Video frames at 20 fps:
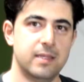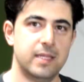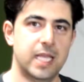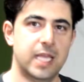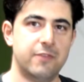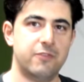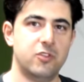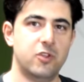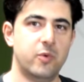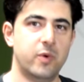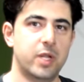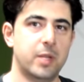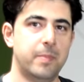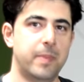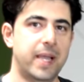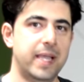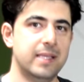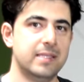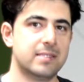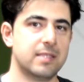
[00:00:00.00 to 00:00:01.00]
Now, if you don't want
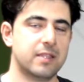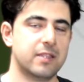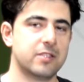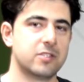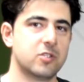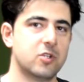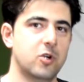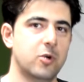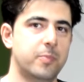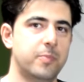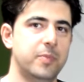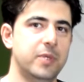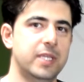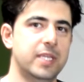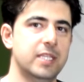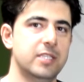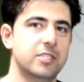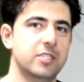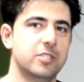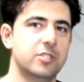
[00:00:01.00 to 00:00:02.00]
to buy a stethoscope, you
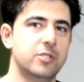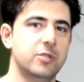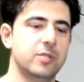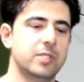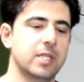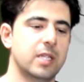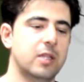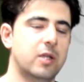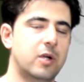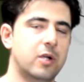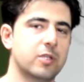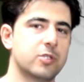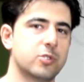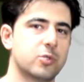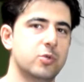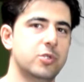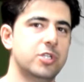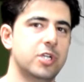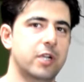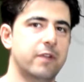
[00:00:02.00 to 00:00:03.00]
can just use a long
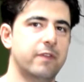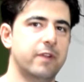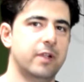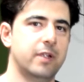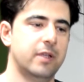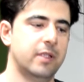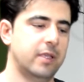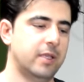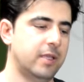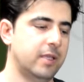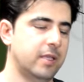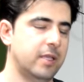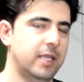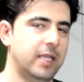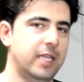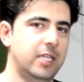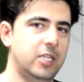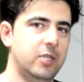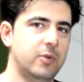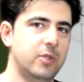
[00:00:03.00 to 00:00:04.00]
screwdriver
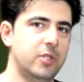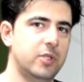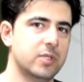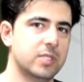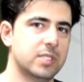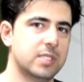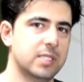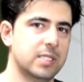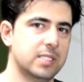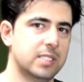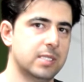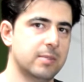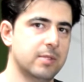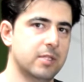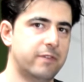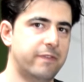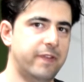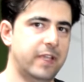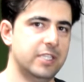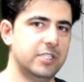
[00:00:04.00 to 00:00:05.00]
and you would use this in a
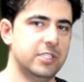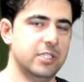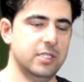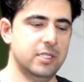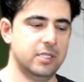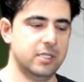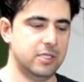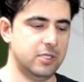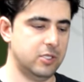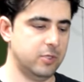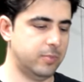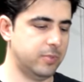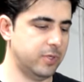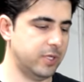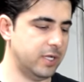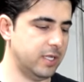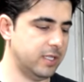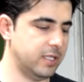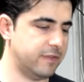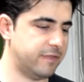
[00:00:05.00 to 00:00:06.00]
similar fashion. You
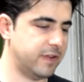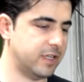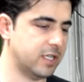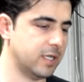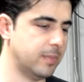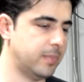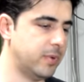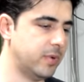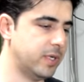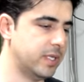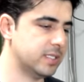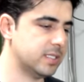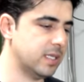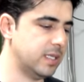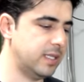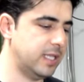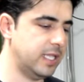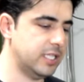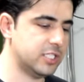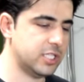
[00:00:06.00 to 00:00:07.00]
put it on different components
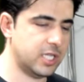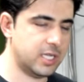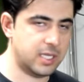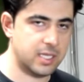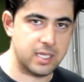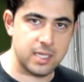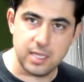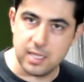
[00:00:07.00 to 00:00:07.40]
on the engine